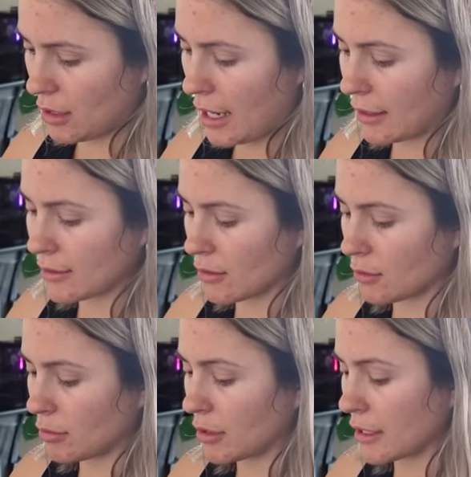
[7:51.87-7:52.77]

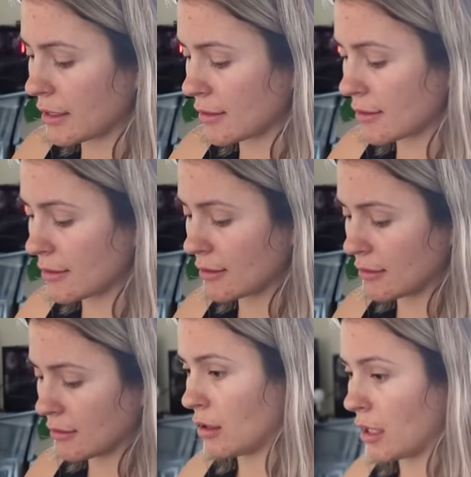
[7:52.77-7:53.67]
Axel, please.
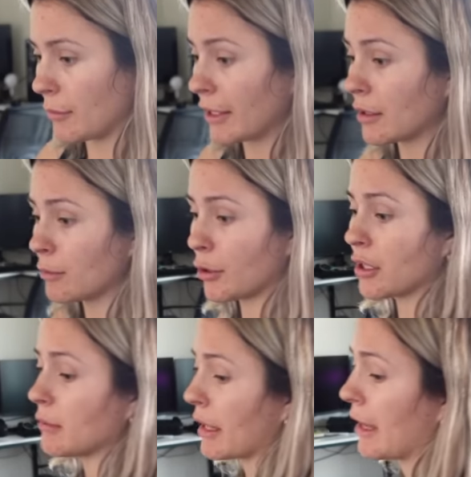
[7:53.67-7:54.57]
I'm like gonna put
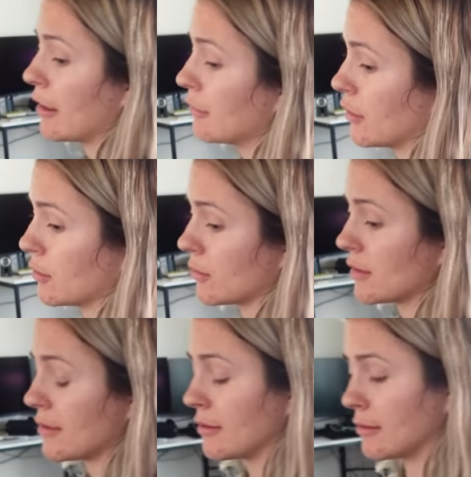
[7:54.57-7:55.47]
in my
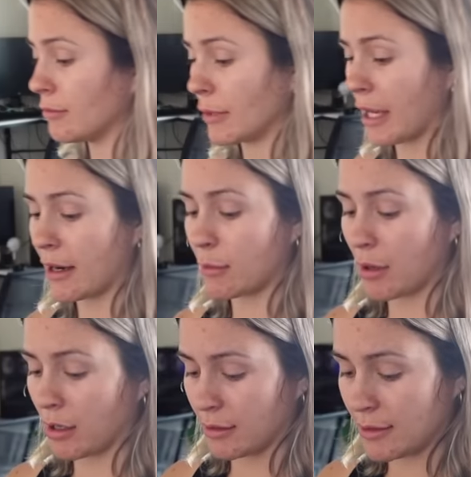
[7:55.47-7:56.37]
headphones, my
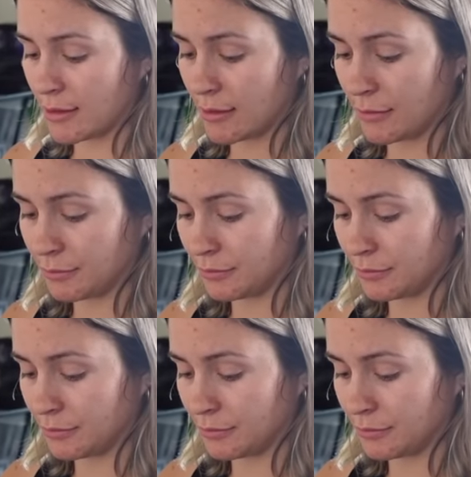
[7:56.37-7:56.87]
AirPods.